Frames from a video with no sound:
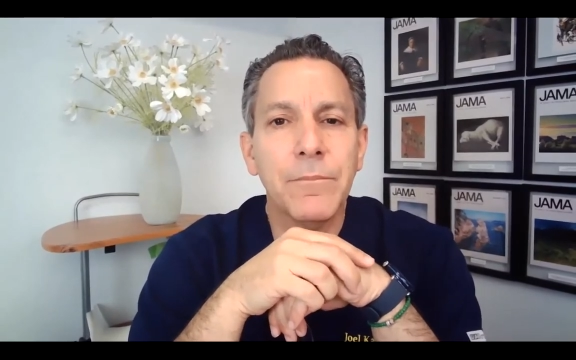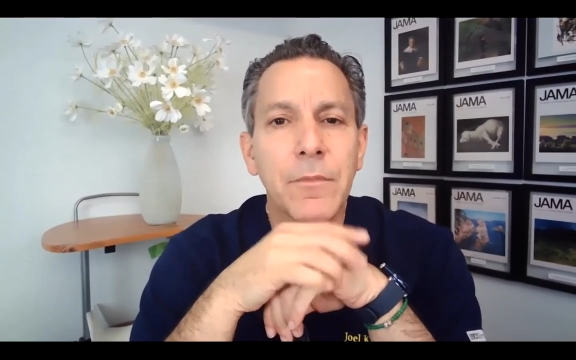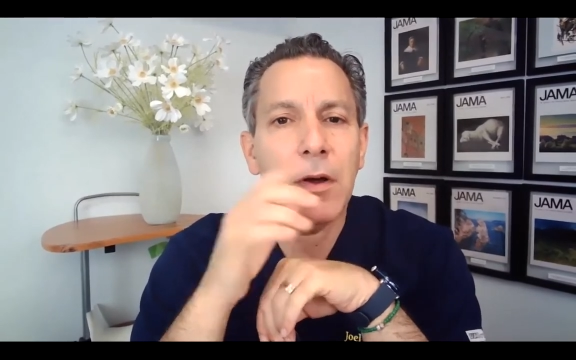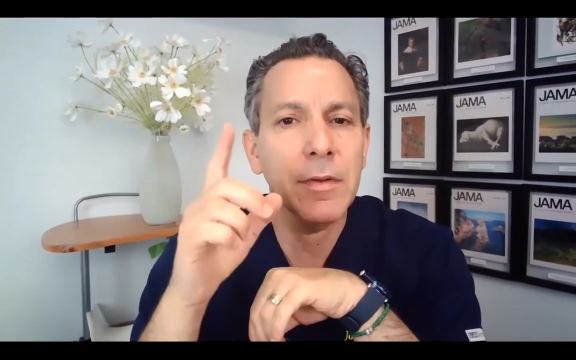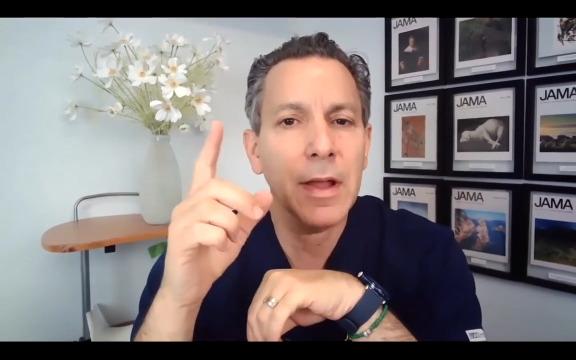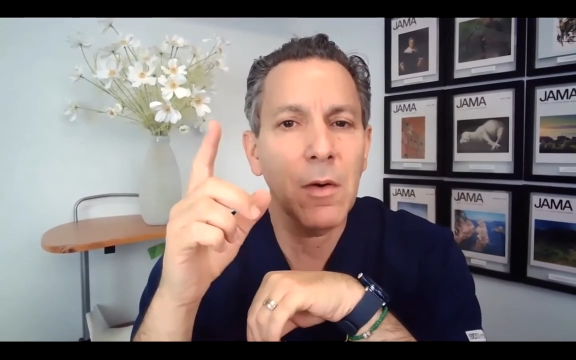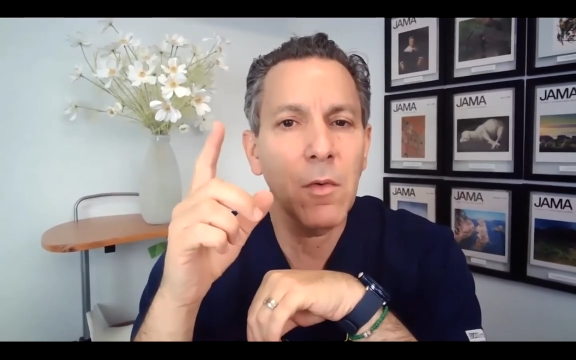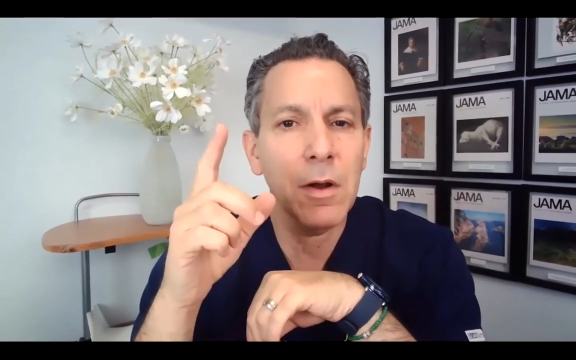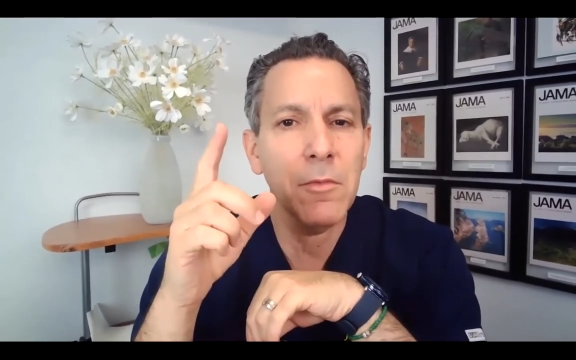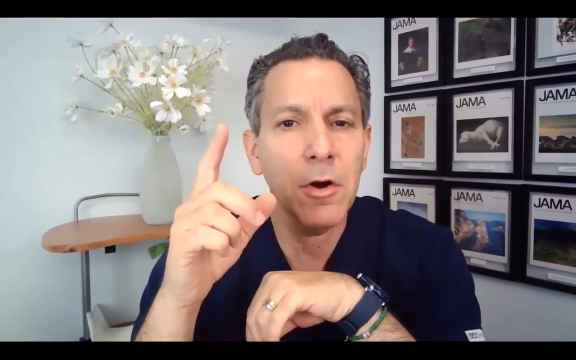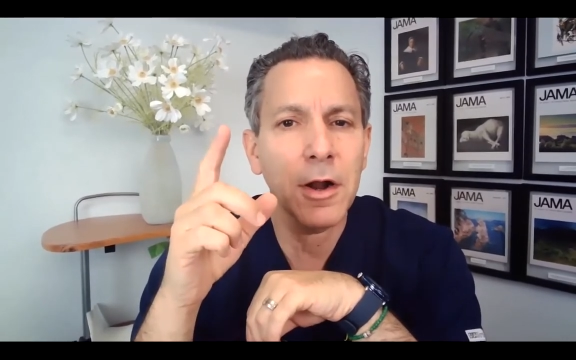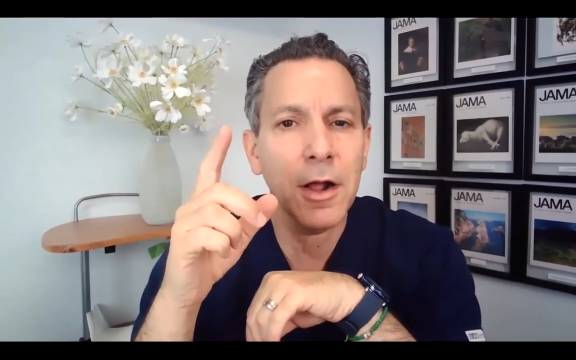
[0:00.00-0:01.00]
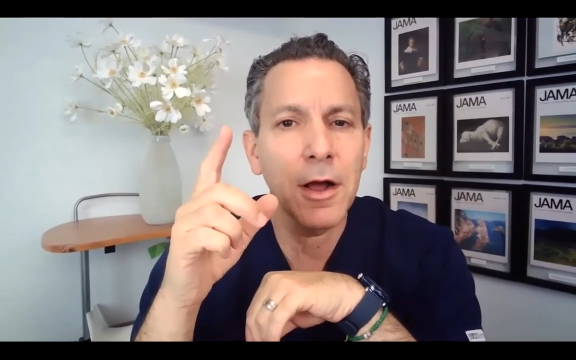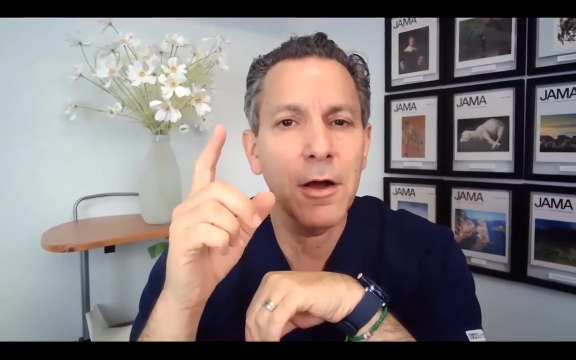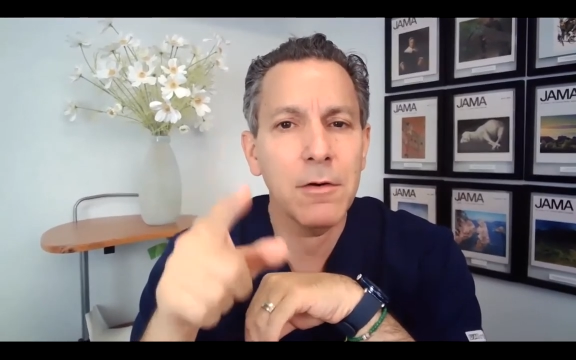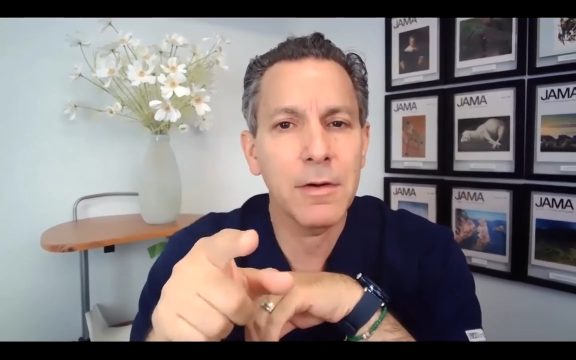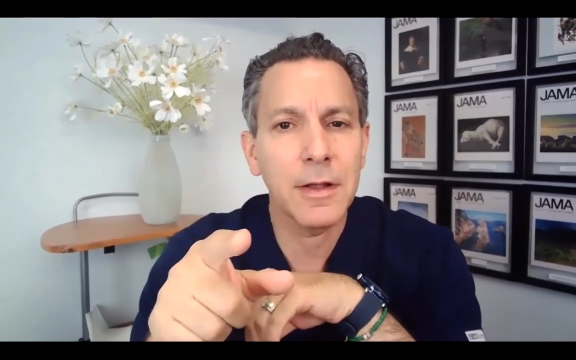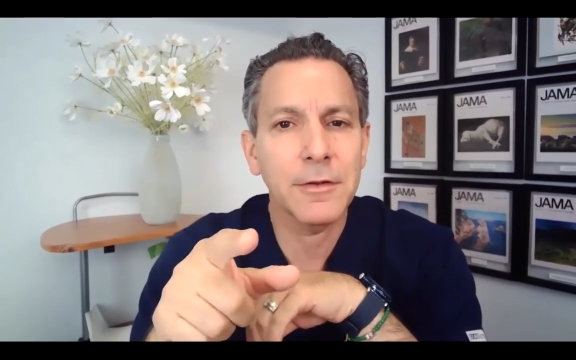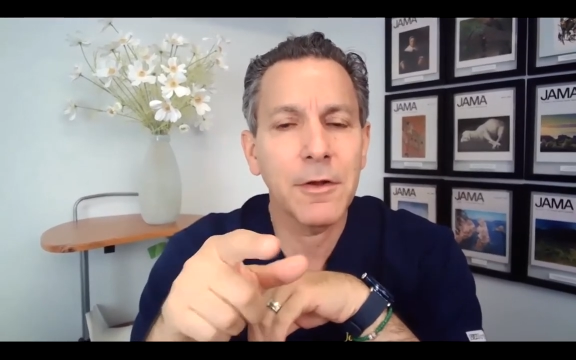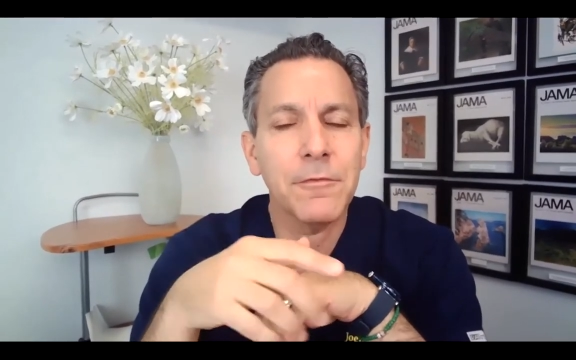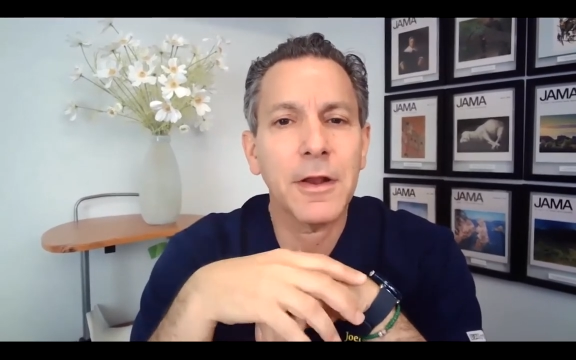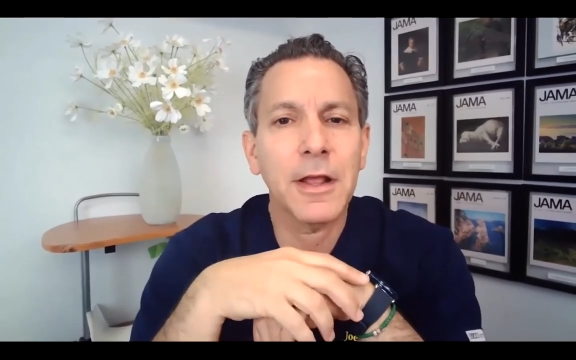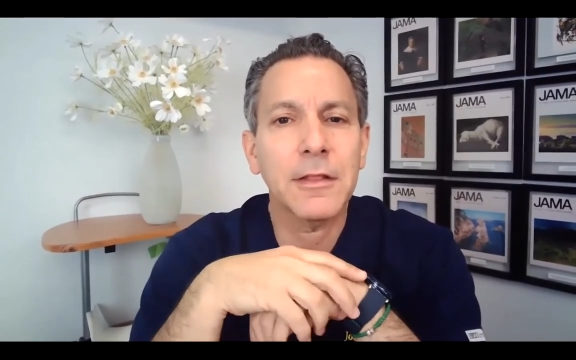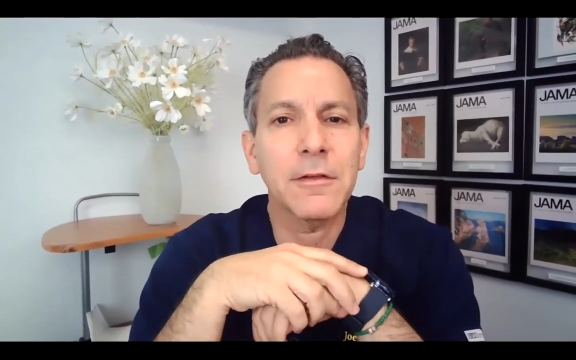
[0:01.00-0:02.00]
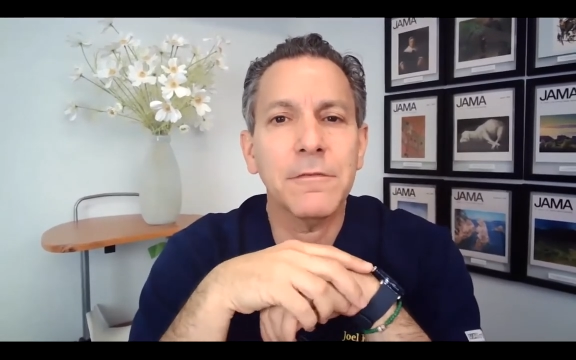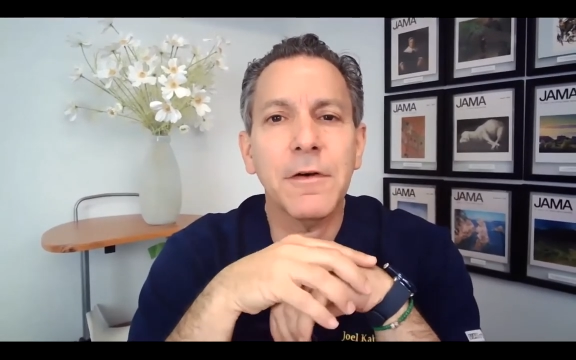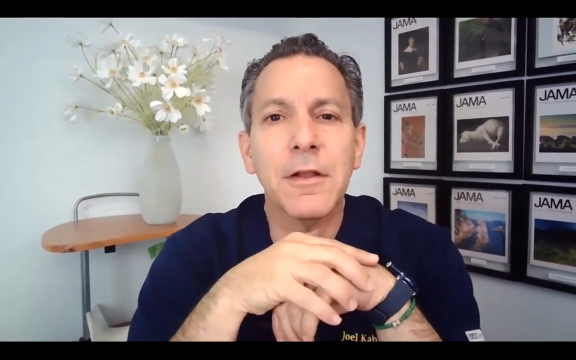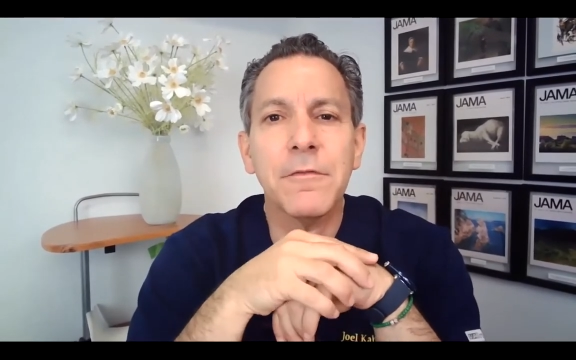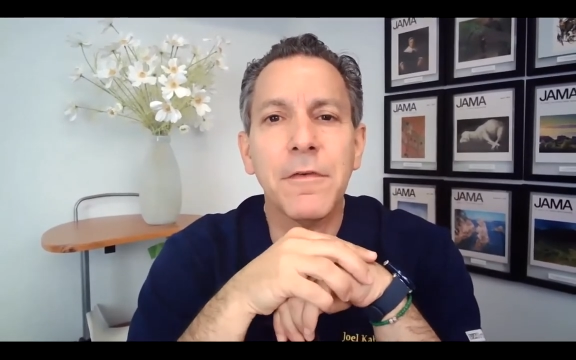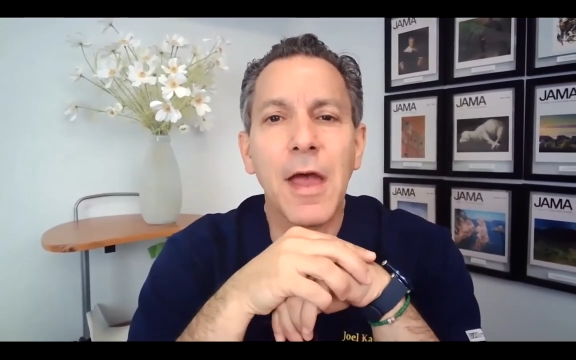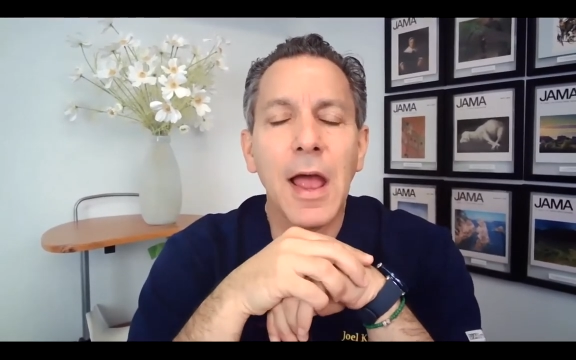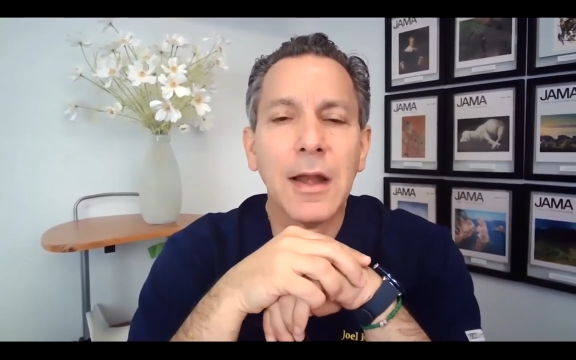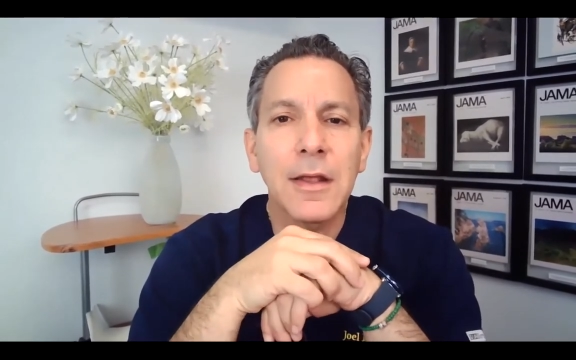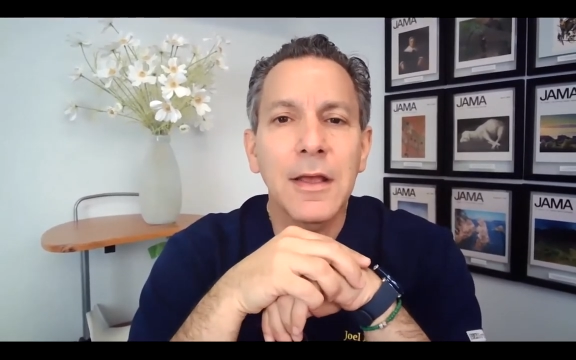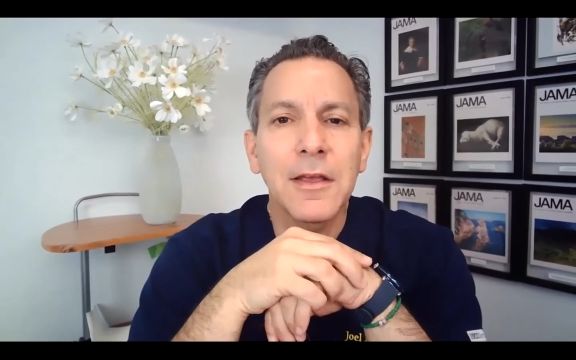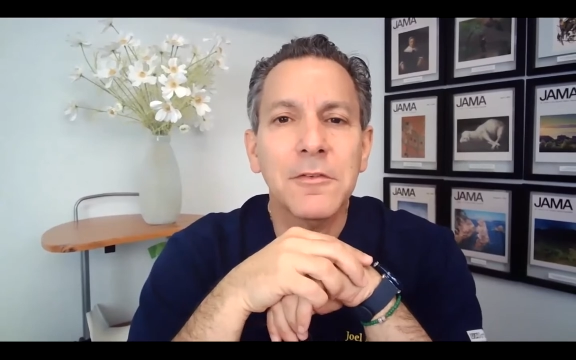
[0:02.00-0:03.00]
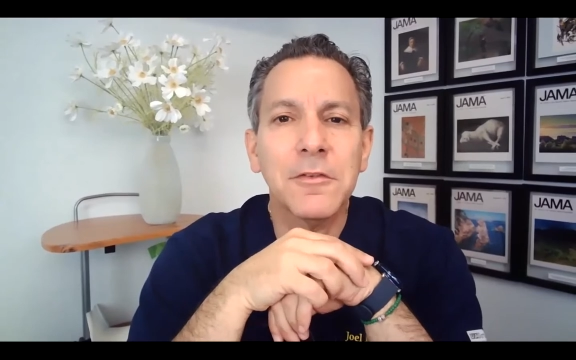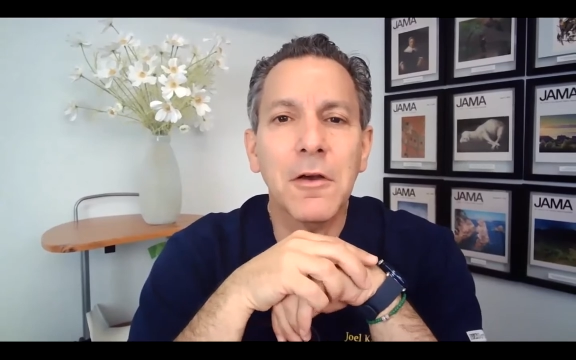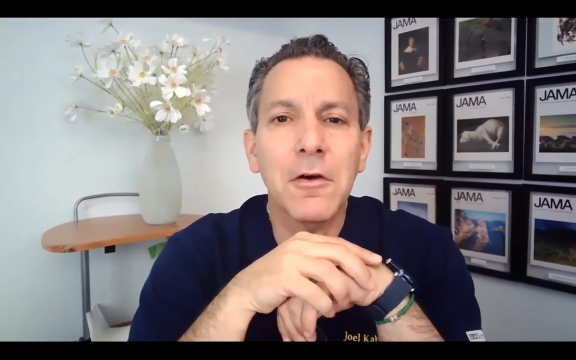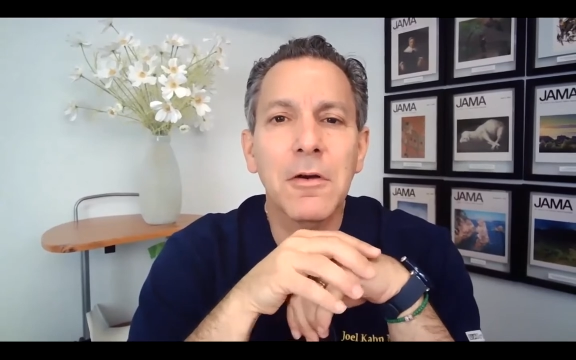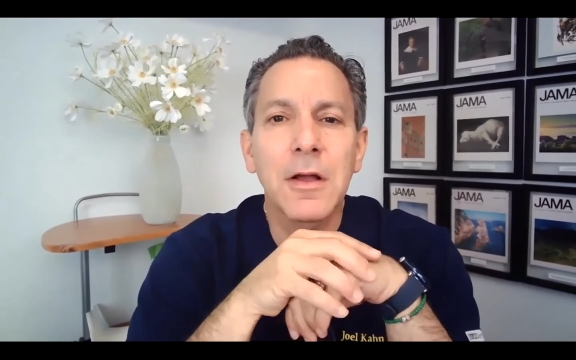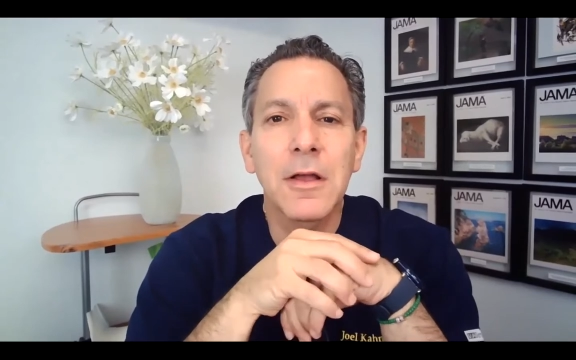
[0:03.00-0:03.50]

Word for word: Well, we got one more to go, and don't forget the fun fact. So